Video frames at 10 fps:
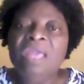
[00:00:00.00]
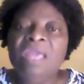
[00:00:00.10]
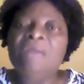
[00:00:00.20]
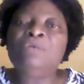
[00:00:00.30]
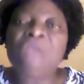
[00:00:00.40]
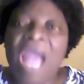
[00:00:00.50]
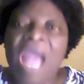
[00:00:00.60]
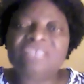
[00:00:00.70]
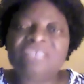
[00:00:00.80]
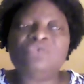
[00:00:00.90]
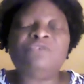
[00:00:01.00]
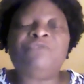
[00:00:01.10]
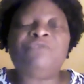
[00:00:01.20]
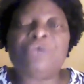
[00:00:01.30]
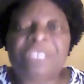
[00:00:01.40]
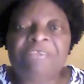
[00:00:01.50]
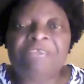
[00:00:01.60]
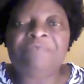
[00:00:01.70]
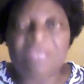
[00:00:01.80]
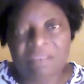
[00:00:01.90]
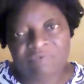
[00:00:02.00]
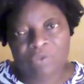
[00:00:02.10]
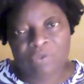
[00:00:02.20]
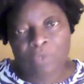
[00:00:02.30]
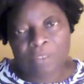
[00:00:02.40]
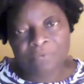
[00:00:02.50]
I'm going to ask you to forgive the individual.